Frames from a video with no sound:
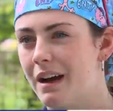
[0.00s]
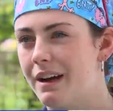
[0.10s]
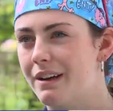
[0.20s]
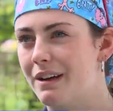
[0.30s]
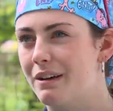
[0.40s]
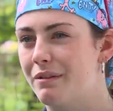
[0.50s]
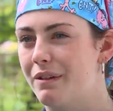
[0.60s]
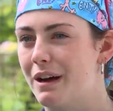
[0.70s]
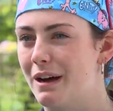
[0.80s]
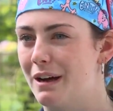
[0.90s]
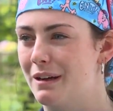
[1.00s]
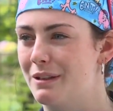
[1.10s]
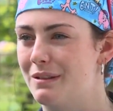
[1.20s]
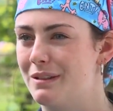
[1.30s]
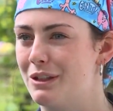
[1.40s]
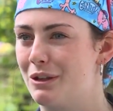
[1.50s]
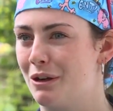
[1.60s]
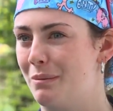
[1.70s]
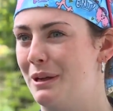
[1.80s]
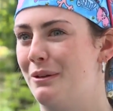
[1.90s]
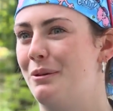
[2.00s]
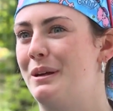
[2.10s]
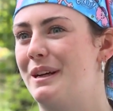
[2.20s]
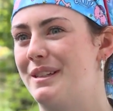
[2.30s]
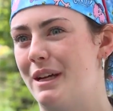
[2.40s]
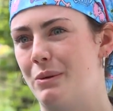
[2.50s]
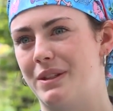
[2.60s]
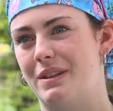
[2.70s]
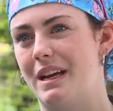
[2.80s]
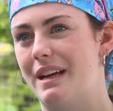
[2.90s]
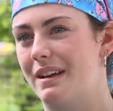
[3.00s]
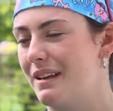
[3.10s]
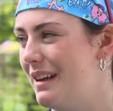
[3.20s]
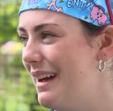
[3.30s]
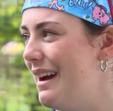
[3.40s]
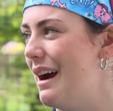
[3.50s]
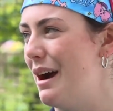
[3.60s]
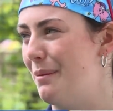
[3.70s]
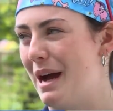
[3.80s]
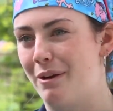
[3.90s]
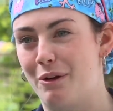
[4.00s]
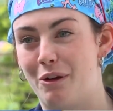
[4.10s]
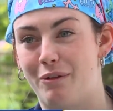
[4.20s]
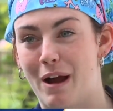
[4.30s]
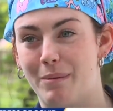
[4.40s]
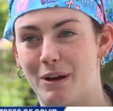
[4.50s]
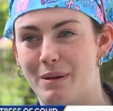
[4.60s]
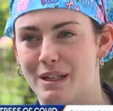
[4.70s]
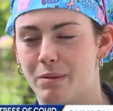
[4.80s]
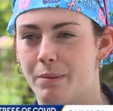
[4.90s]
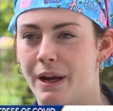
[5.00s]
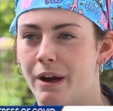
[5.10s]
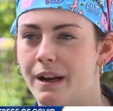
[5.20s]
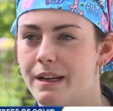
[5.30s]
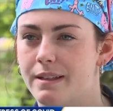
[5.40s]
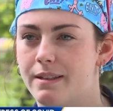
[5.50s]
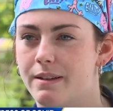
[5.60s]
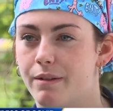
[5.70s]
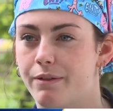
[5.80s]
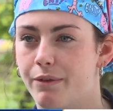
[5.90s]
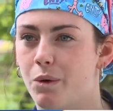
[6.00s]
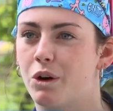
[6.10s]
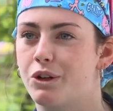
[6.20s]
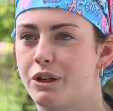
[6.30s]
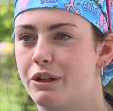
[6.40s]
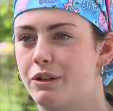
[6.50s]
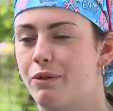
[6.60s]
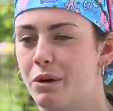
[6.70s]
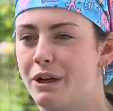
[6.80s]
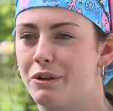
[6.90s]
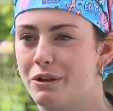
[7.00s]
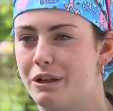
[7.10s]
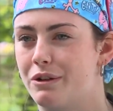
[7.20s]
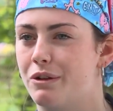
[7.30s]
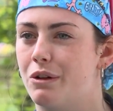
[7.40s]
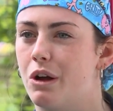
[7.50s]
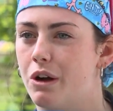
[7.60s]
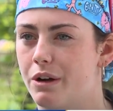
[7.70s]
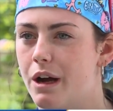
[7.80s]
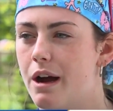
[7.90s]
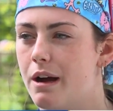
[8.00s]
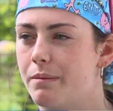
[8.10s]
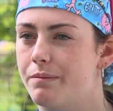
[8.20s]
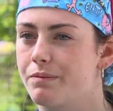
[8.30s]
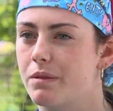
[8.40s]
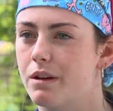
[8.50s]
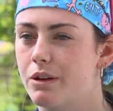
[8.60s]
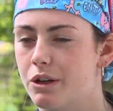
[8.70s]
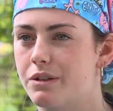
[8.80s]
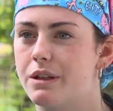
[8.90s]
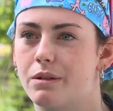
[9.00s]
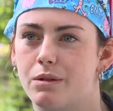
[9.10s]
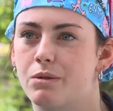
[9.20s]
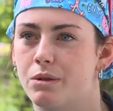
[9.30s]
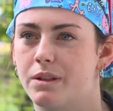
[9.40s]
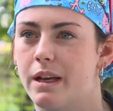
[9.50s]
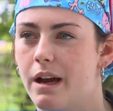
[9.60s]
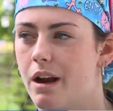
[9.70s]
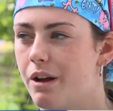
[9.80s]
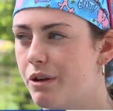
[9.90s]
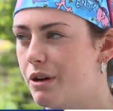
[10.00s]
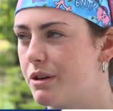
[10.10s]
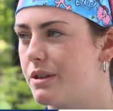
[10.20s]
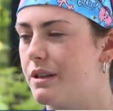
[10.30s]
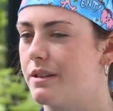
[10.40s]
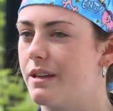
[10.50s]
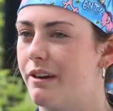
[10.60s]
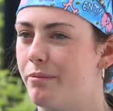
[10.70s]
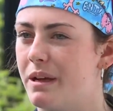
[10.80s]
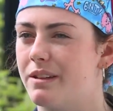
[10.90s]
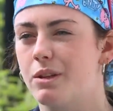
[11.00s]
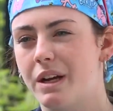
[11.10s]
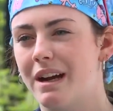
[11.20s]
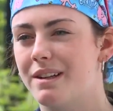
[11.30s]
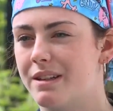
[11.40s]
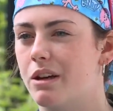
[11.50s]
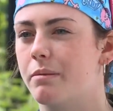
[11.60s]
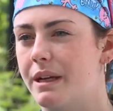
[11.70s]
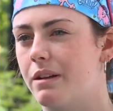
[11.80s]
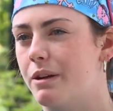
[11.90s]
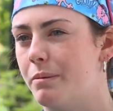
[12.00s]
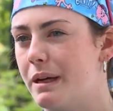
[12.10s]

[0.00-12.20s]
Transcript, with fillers: kind of uh, deterred me a little bit because I was like, um, I don't know if I'm going to be as prepared as for tradi- 4 your traditional long um, nursing schools that other nurses have been. So it kind of scared me a little